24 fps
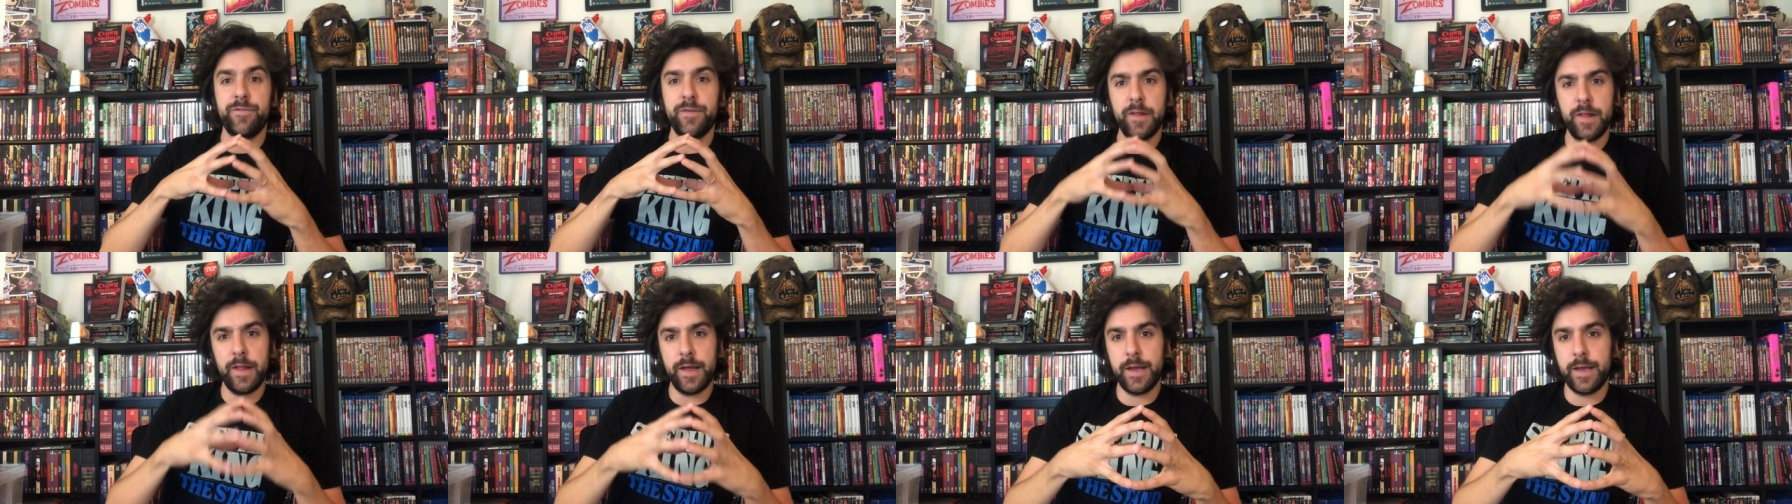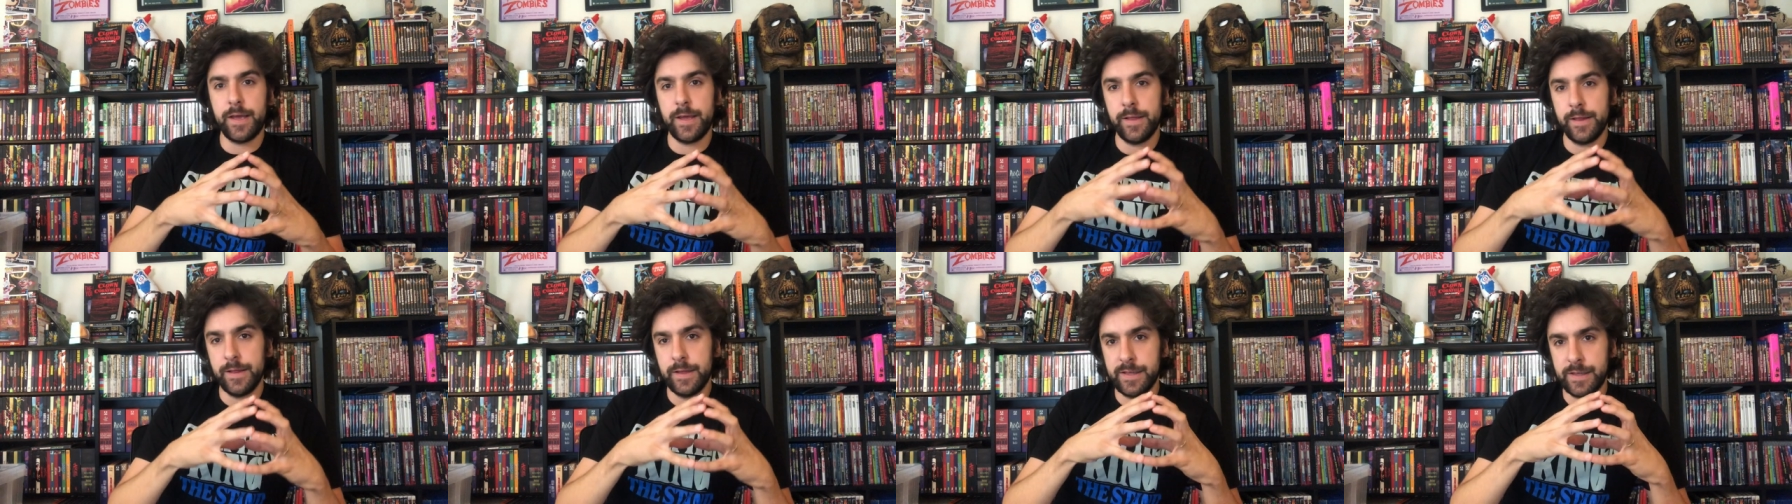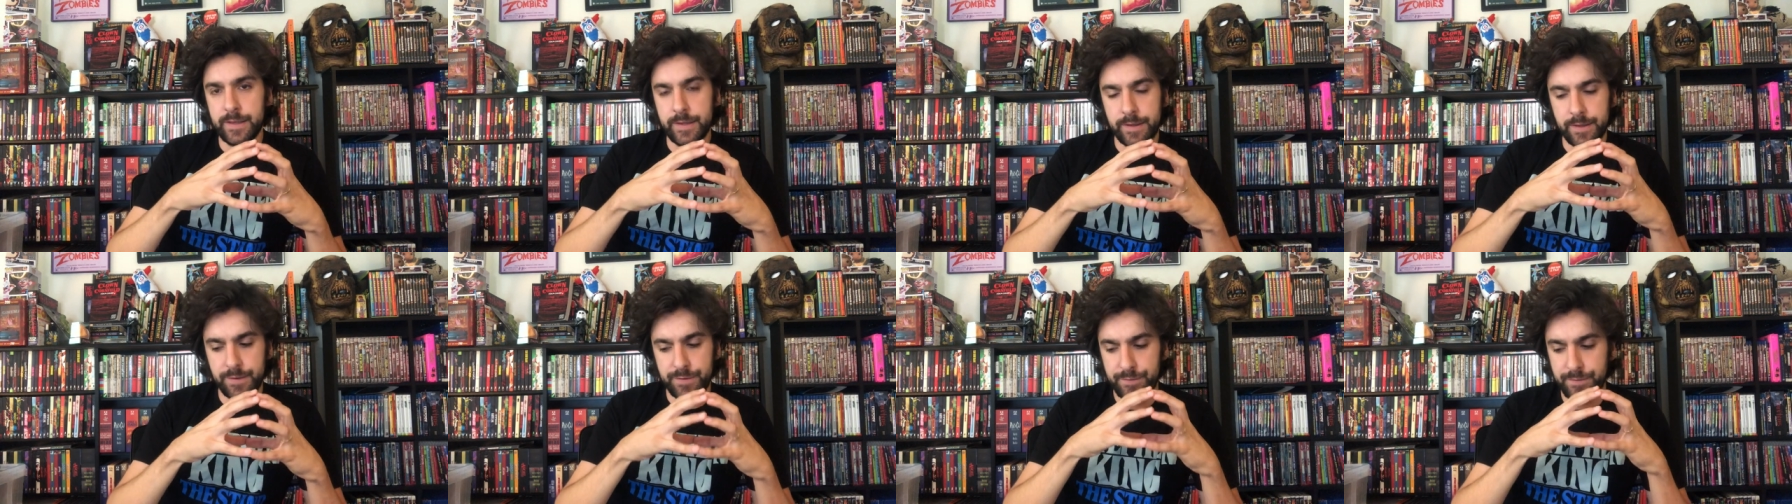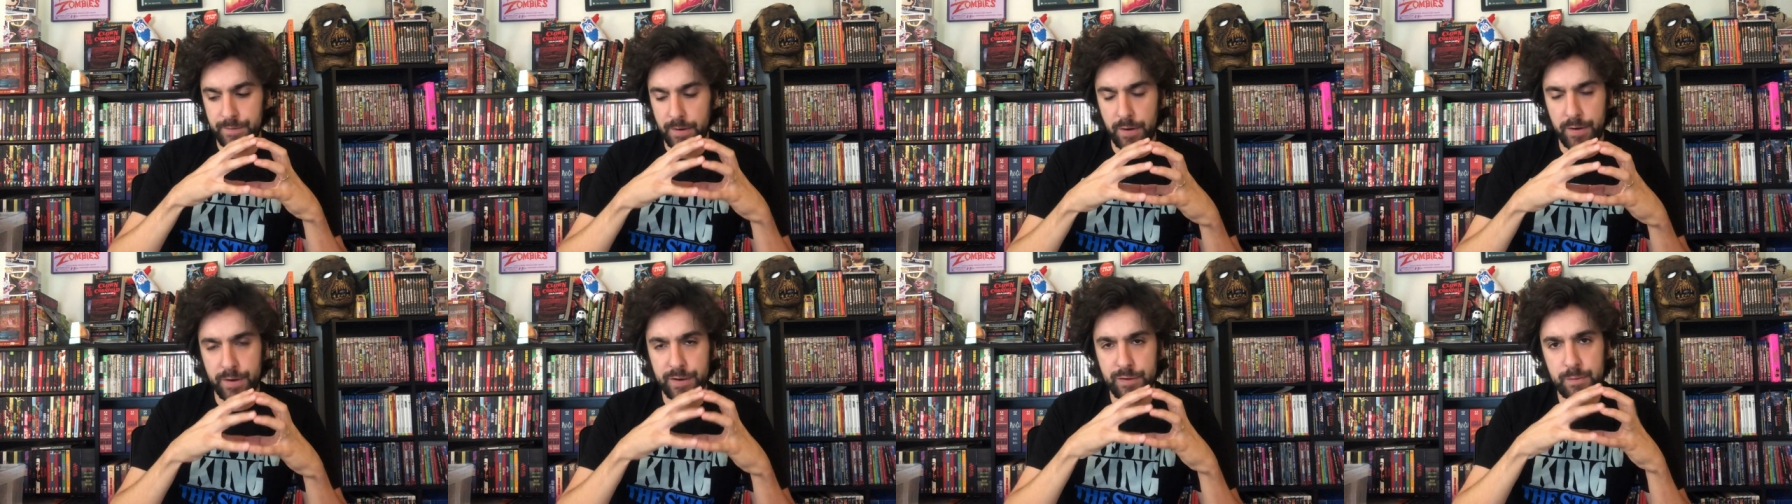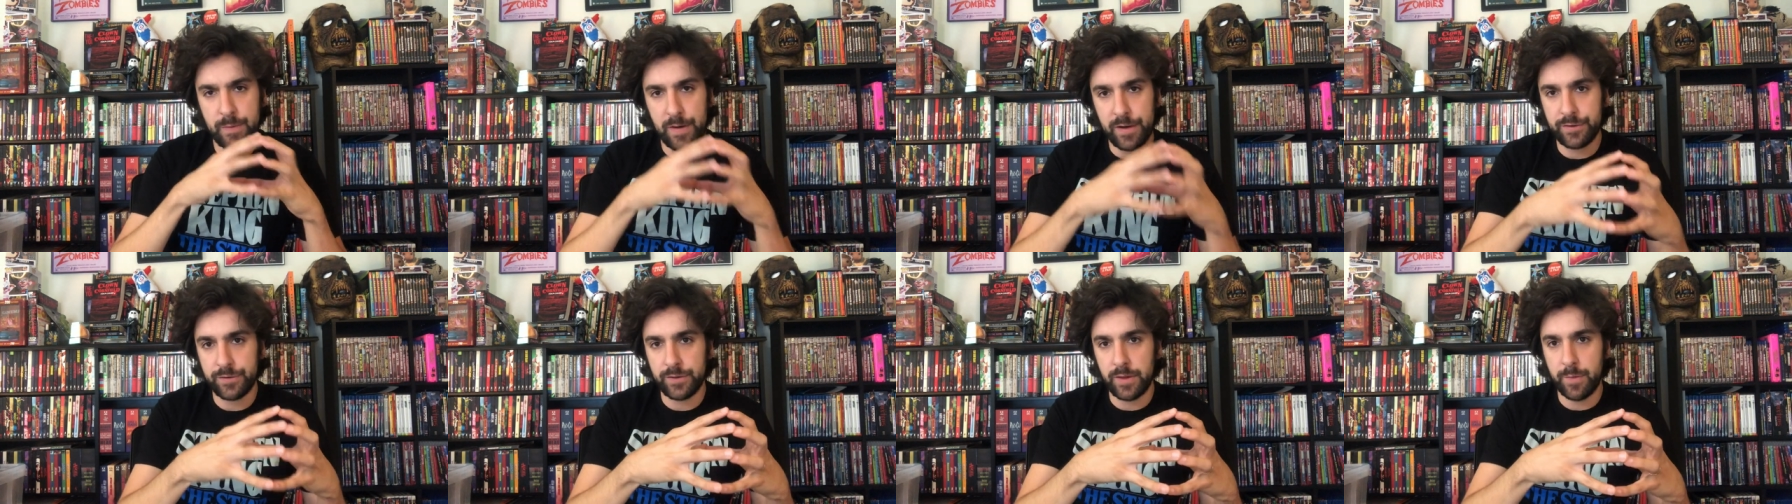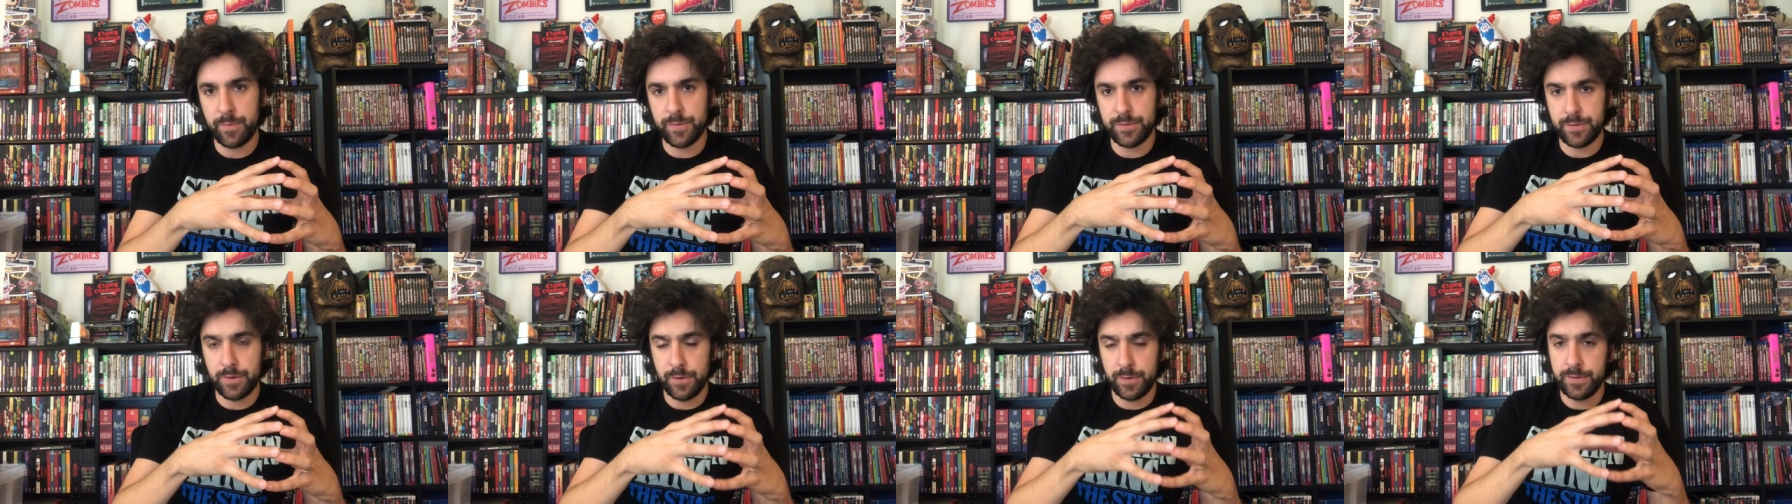feel like this is a very special
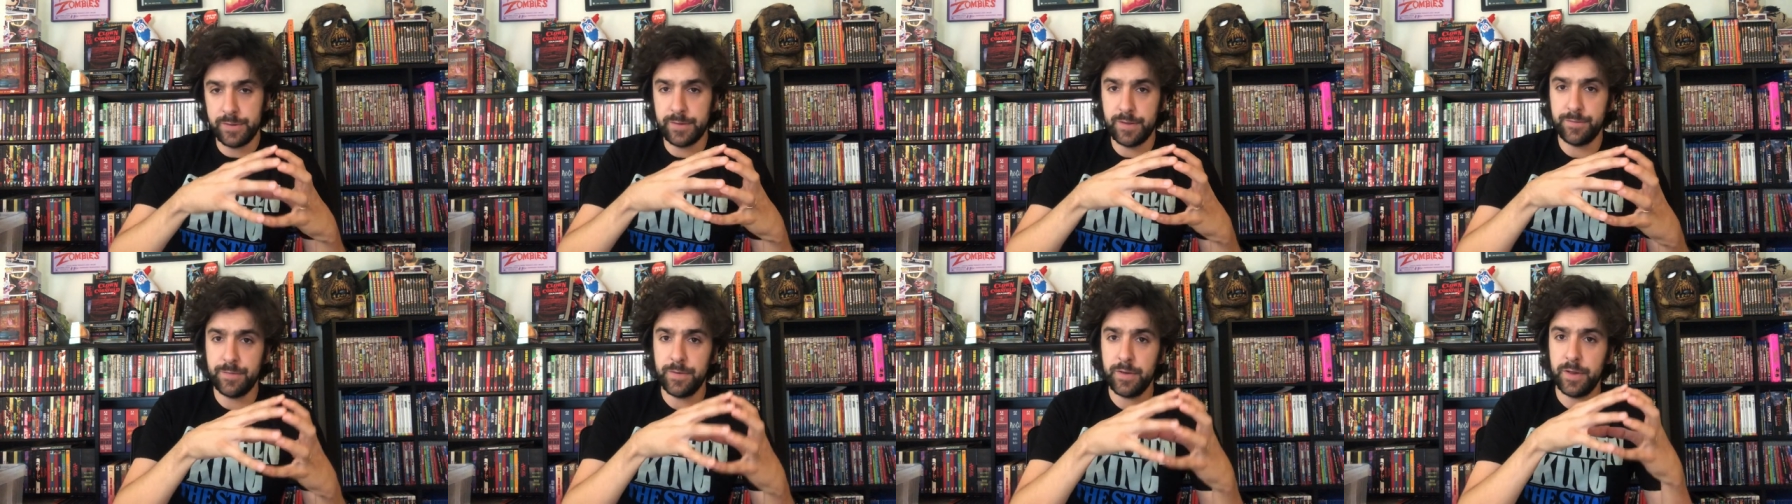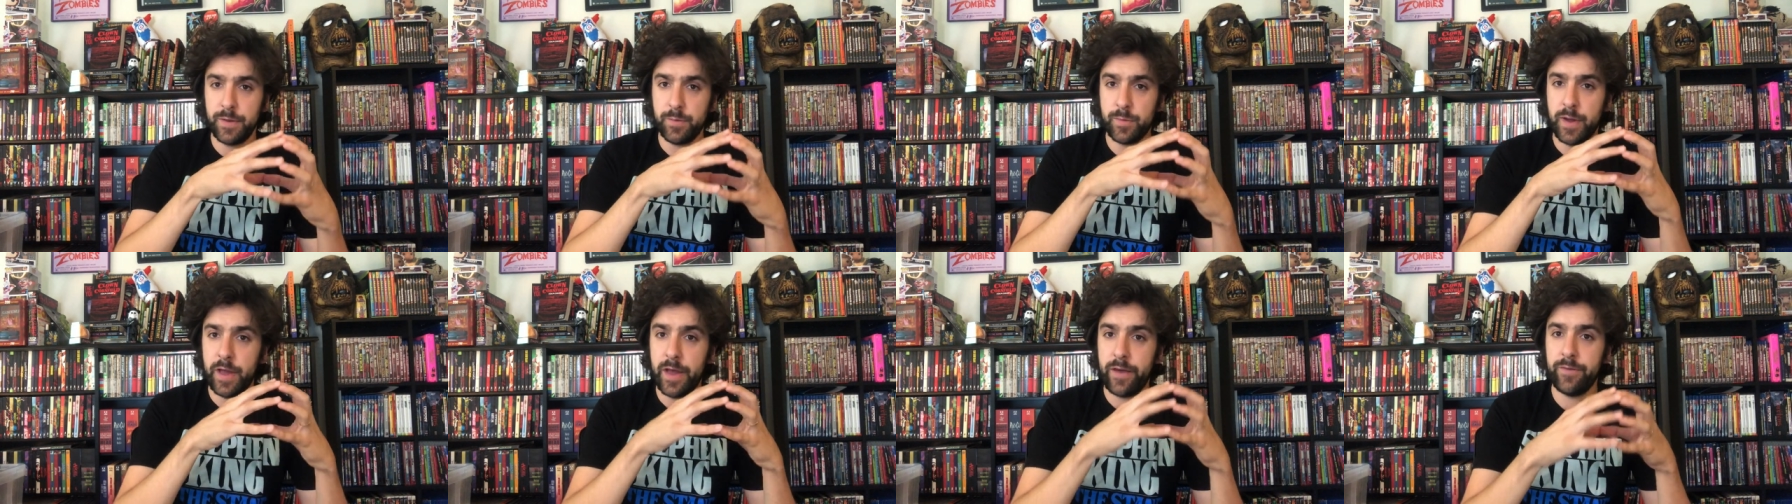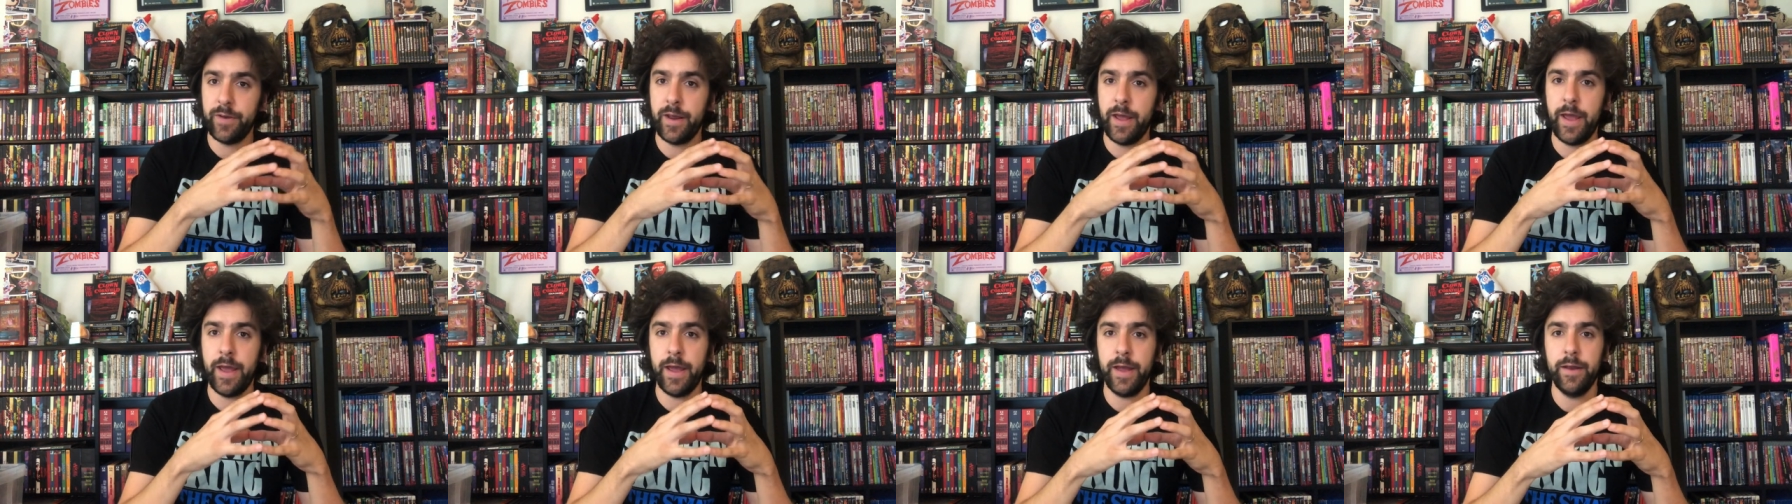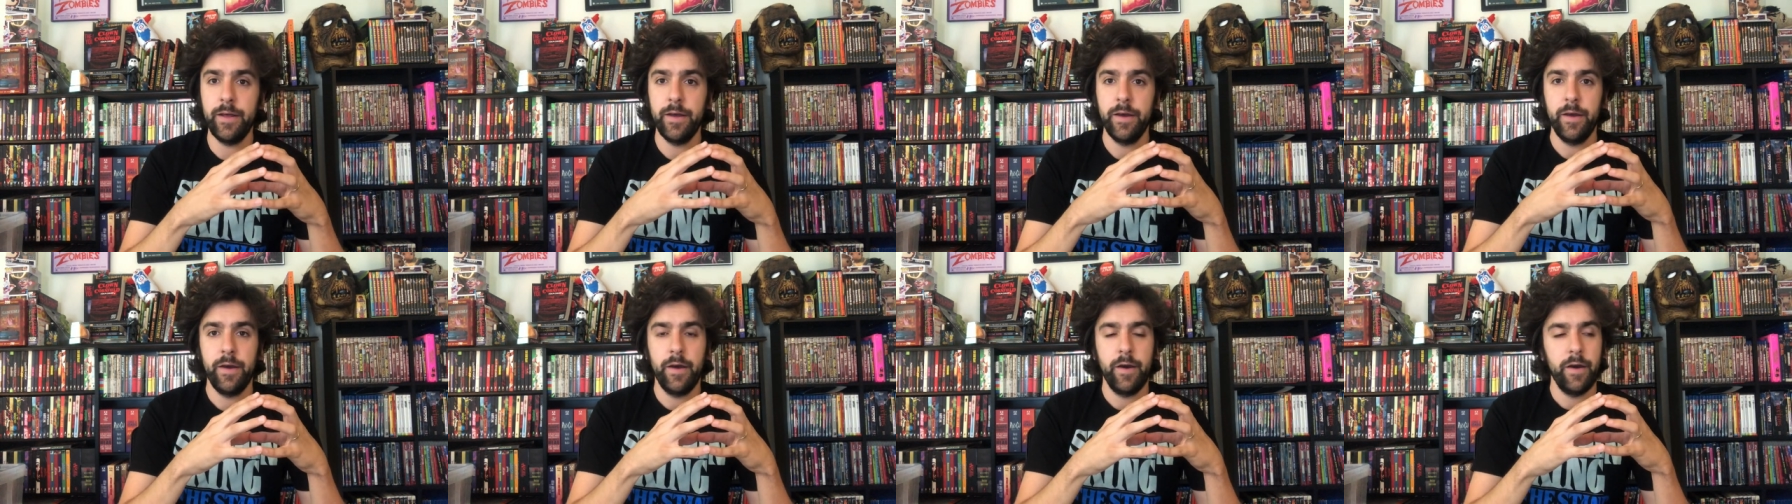episode because I feel like we haven't had